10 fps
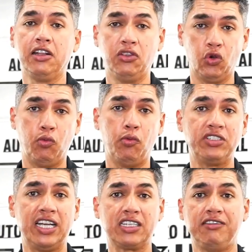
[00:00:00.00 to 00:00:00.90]
durable
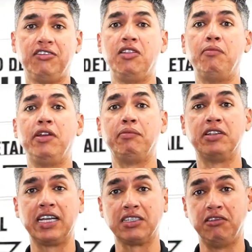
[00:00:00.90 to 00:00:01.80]
protection from the paint
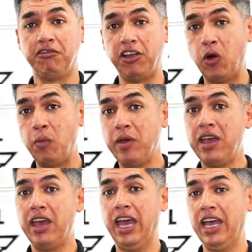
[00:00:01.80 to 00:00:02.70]
protection film
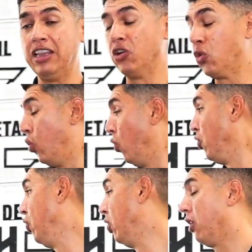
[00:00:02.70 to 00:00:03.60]
and the cool
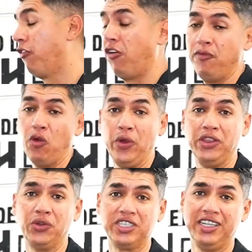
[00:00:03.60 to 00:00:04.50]
new look from the
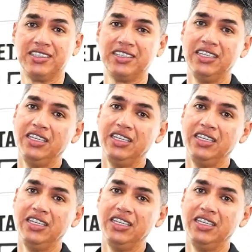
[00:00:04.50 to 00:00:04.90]
window tints.